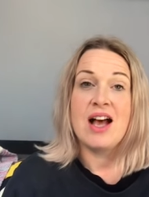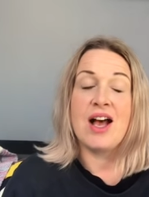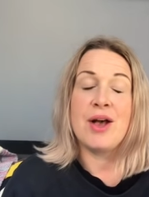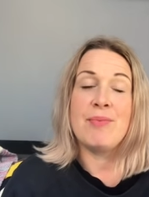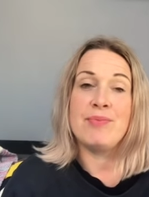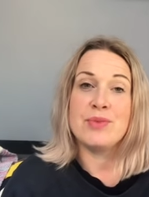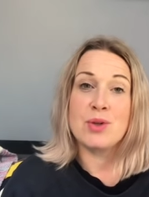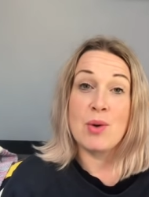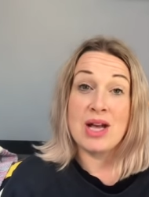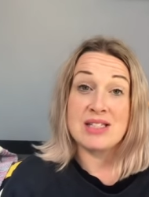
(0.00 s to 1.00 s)
um,
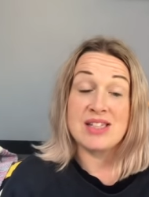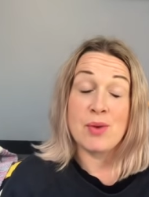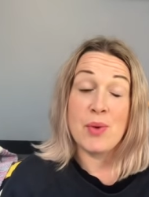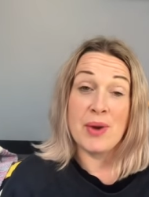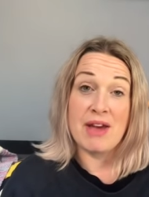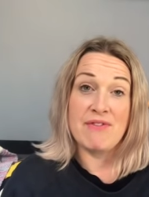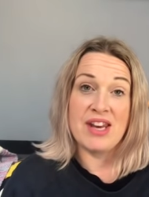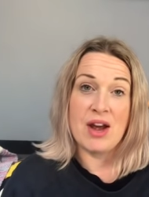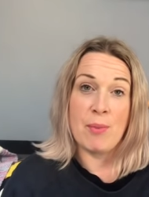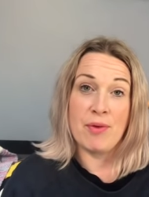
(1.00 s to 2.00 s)
so as I said I will get a
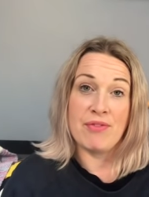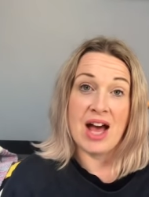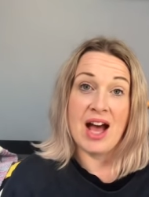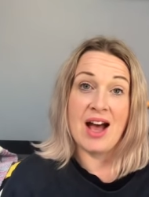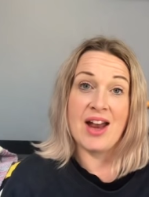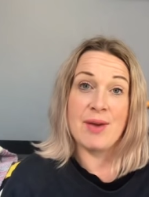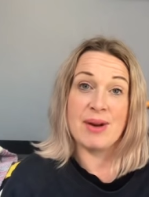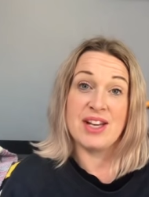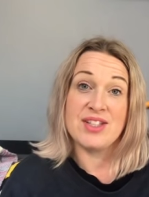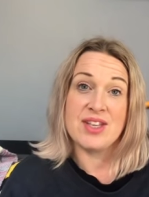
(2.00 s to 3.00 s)
video up of that and I'm
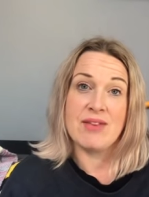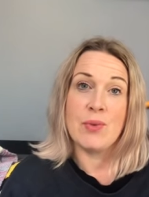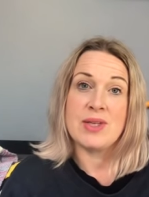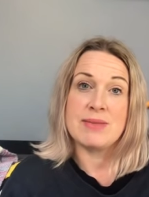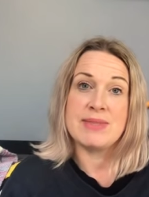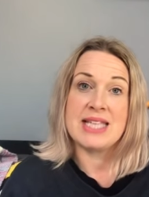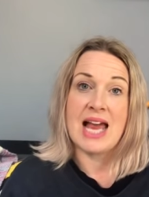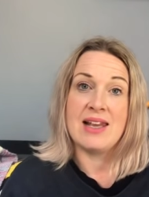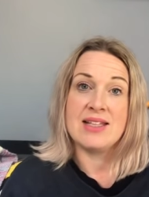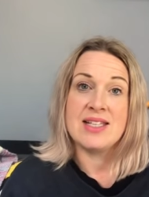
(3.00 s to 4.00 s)
gonna serve it with some
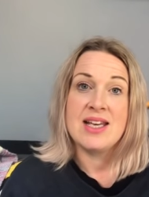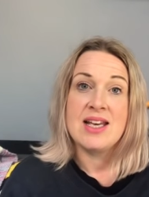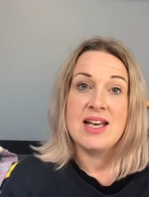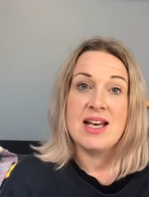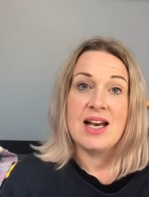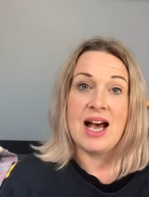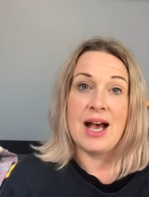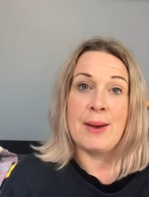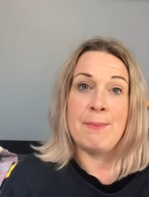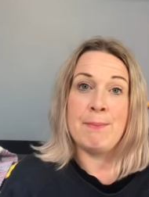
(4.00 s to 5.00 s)
salad
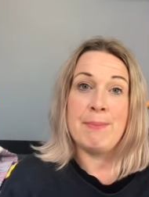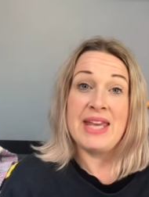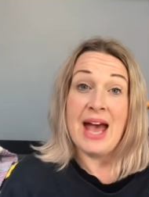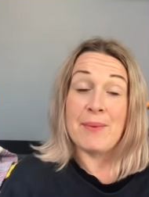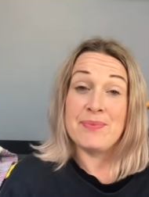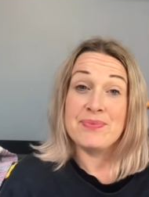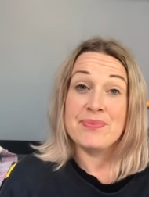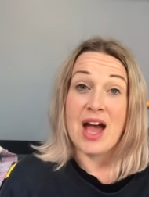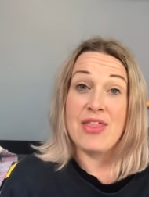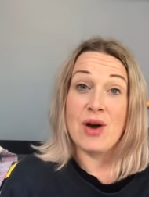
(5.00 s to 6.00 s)
um, but yeah
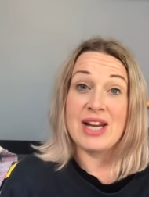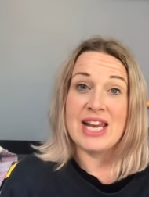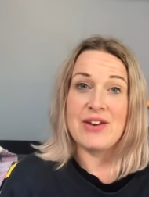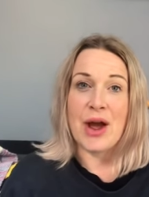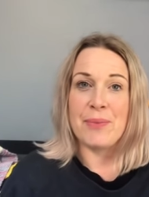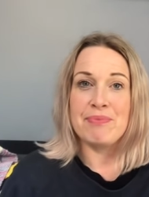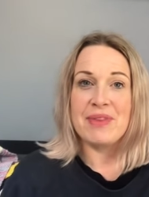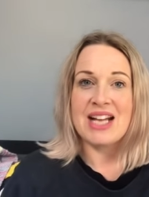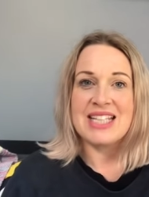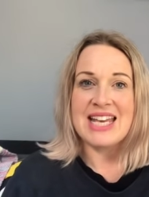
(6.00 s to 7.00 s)
I thought I'd let you know
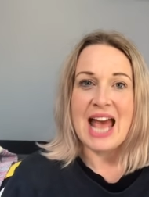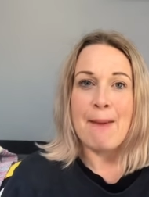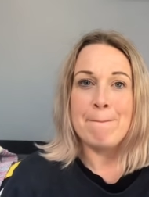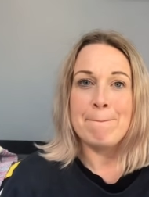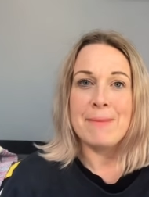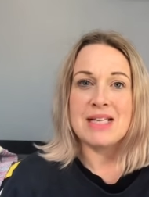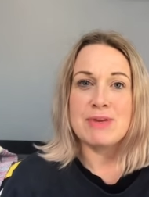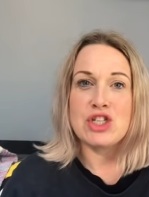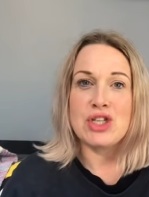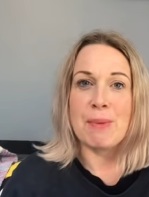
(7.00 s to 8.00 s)
take care I'll
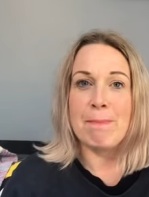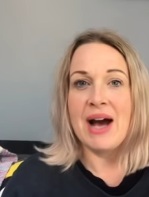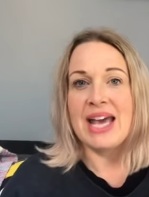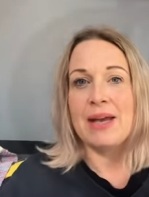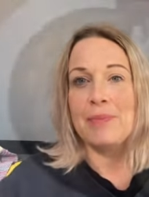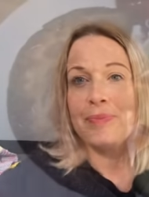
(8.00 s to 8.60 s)
speak to you soon bye